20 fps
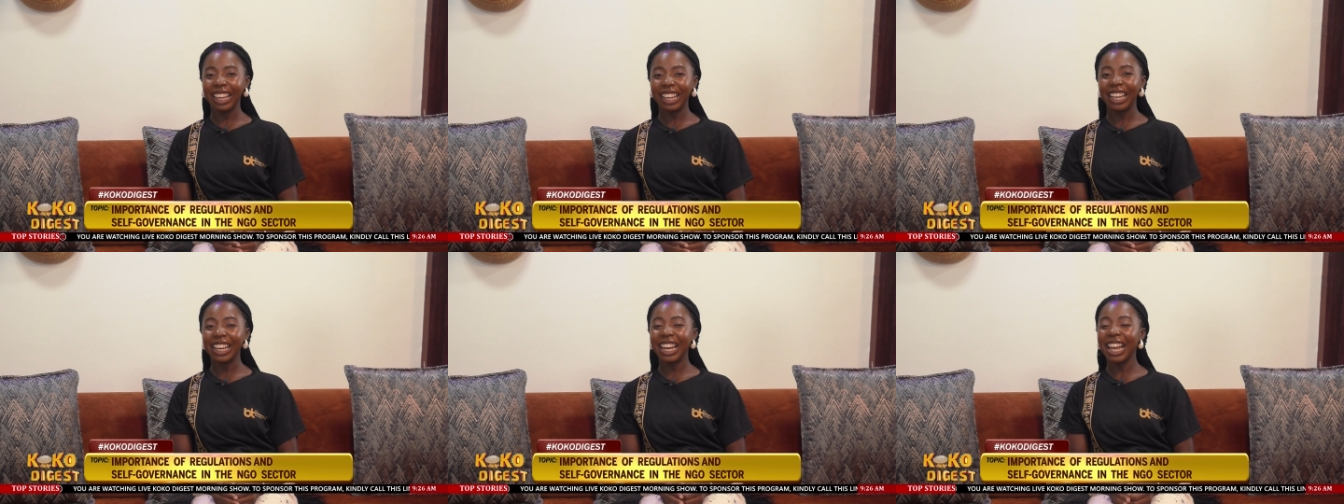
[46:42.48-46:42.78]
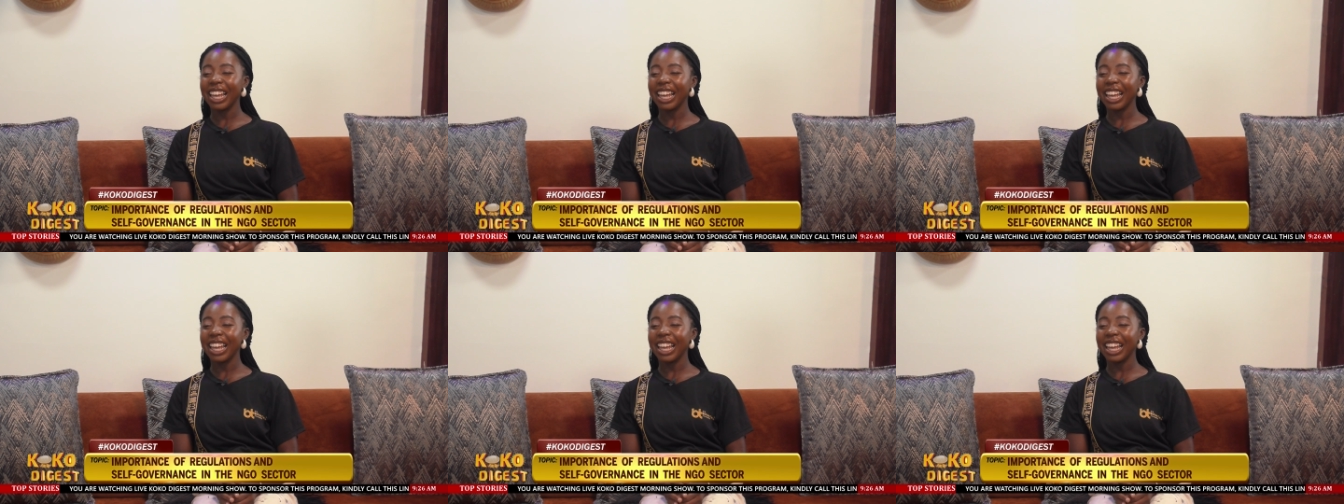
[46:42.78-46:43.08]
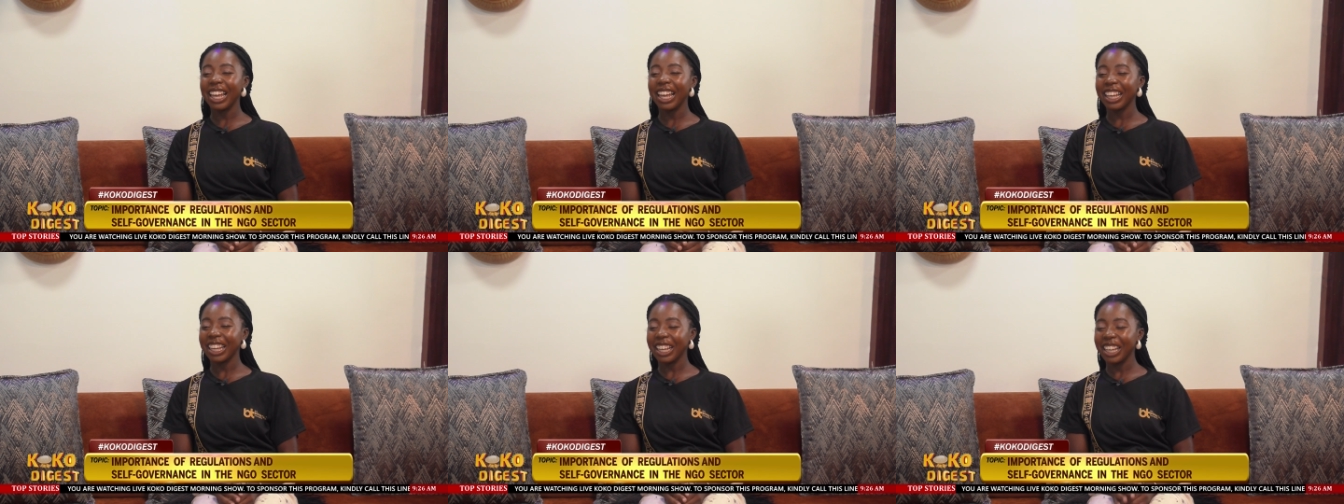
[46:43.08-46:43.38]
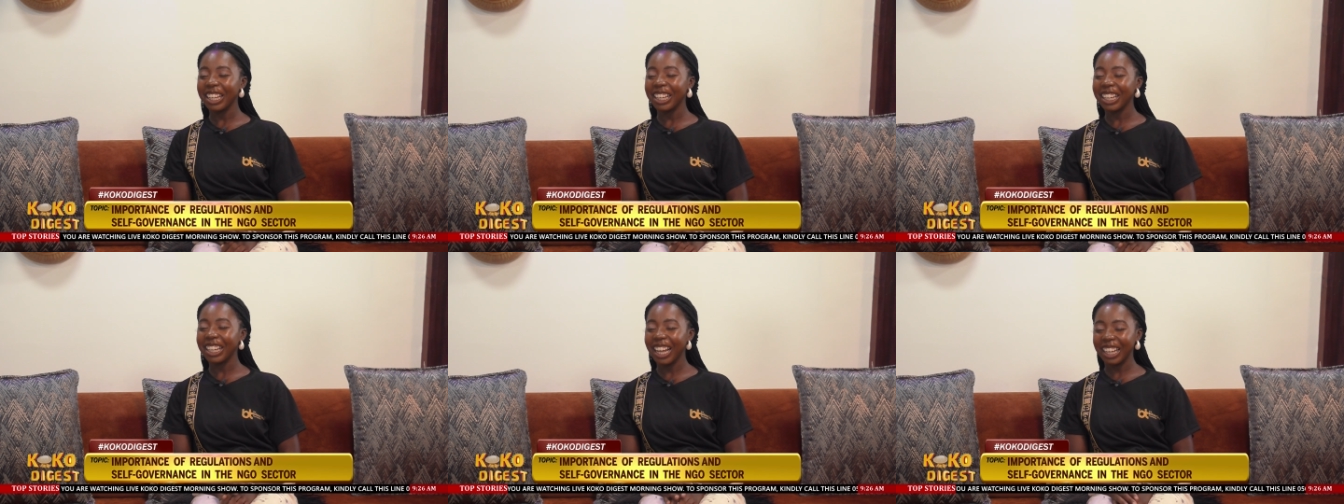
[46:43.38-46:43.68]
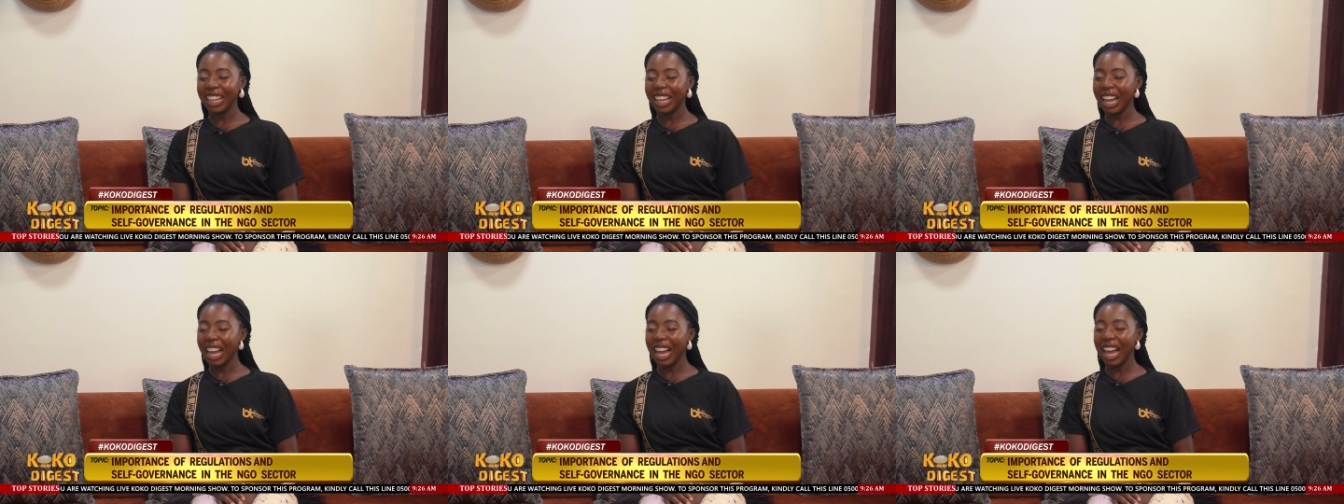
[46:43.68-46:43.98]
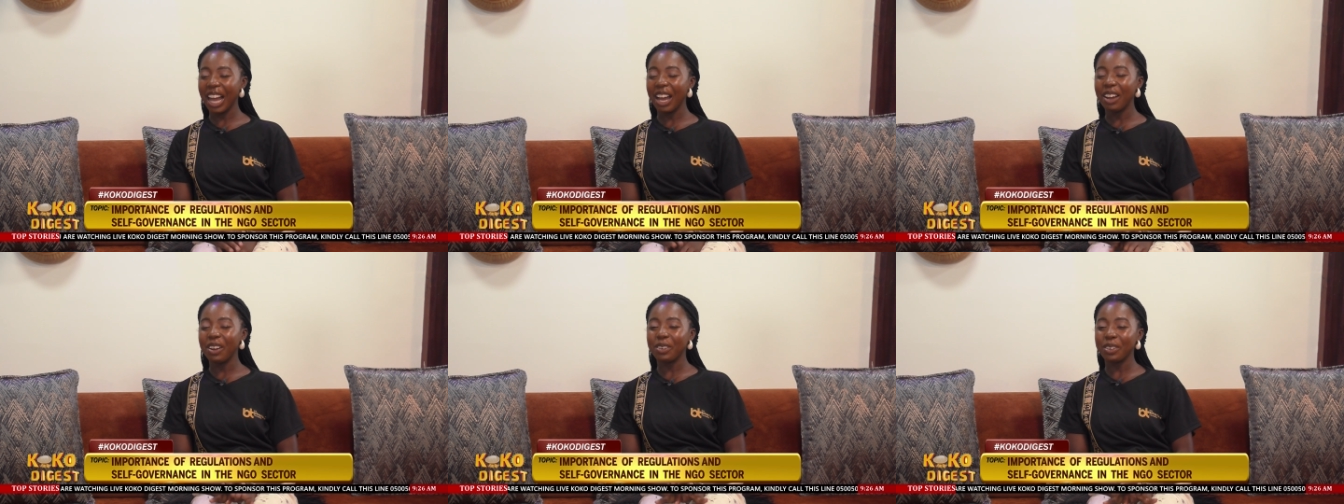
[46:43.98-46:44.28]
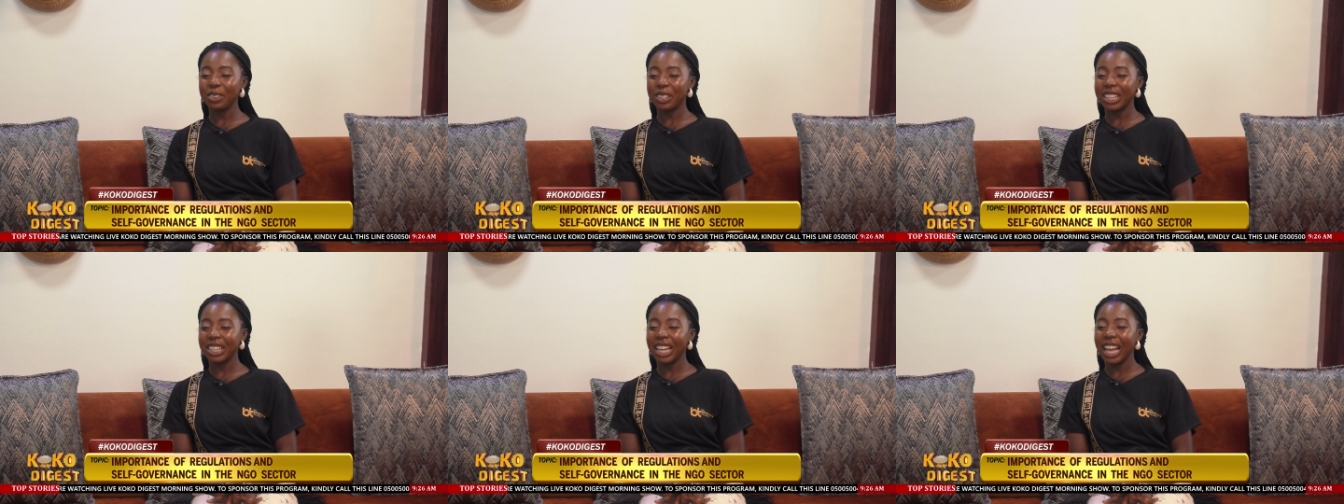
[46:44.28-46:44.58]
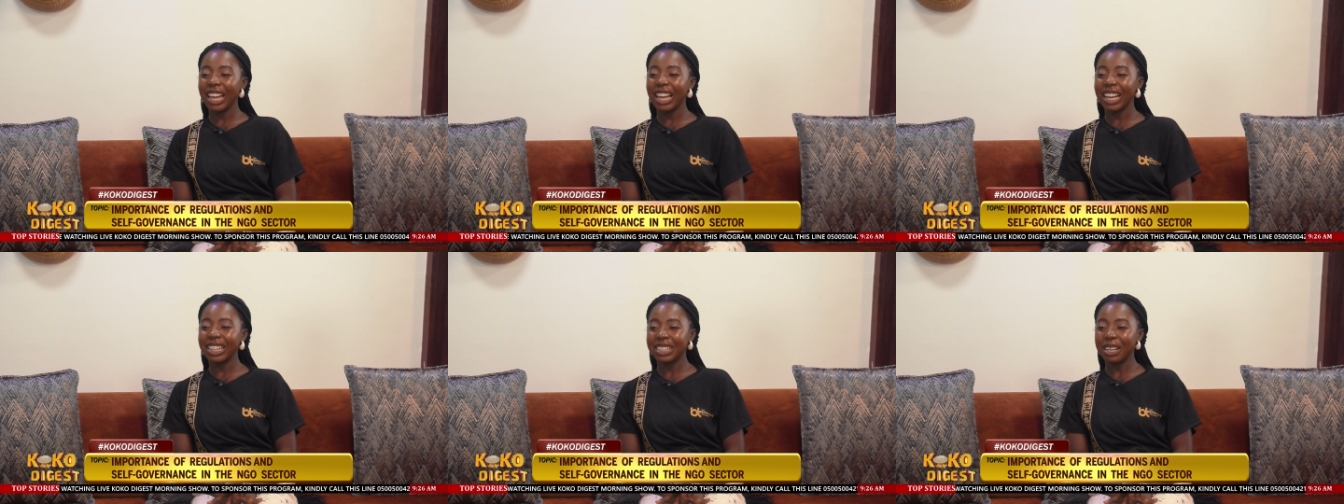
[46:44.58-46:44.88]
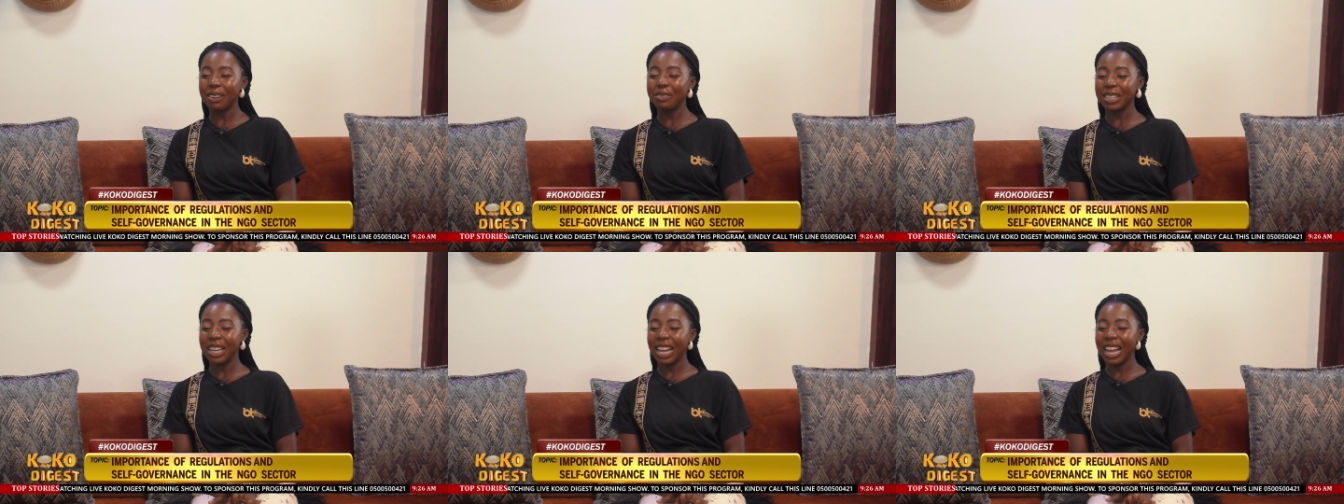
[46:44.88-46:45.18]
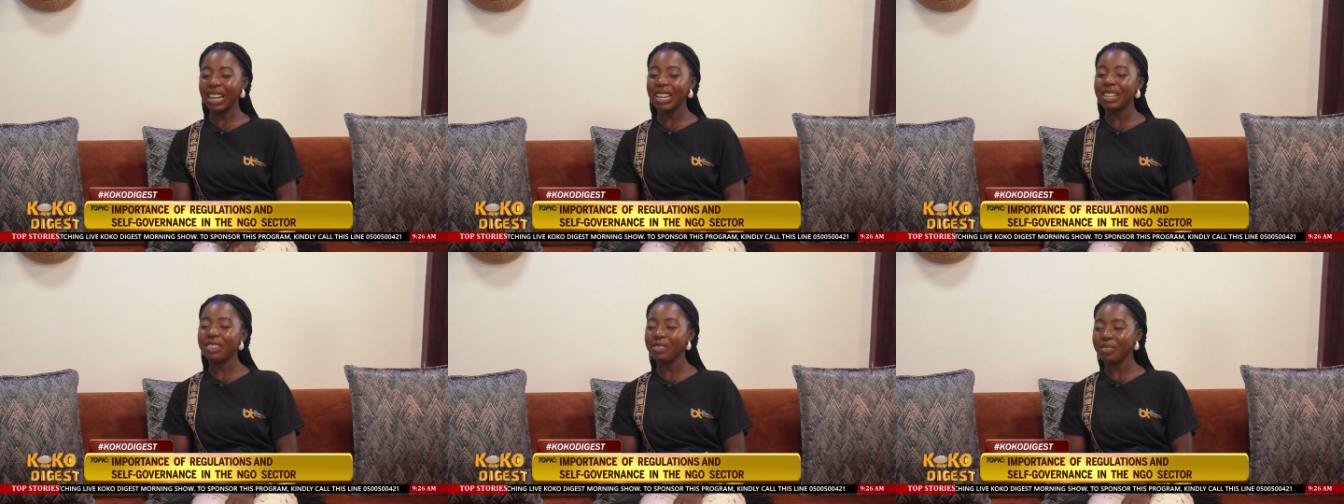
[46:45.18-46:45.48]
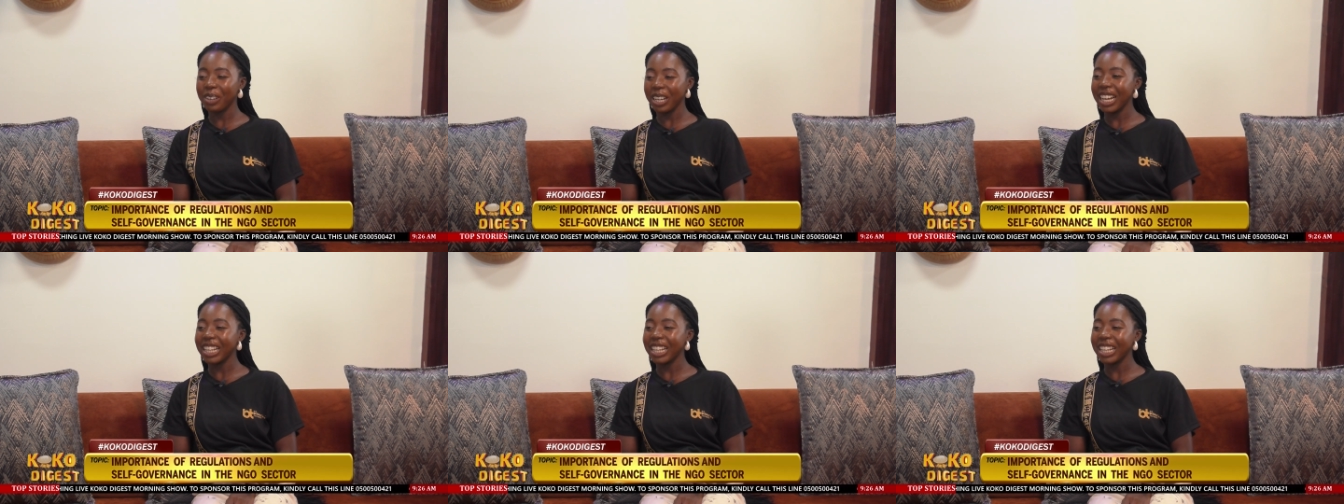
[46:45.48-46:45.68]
We want like, to know. Like, like, like sometimes